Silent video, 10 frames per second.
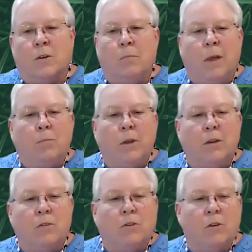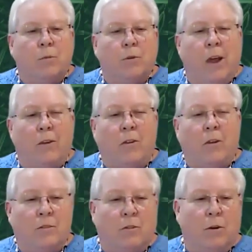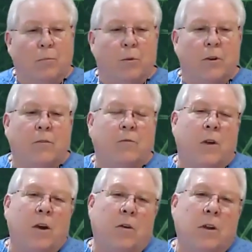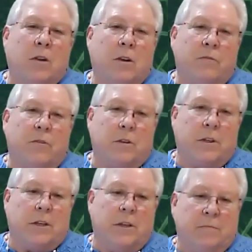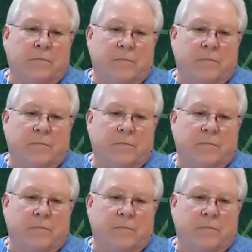may be interpreted very differently.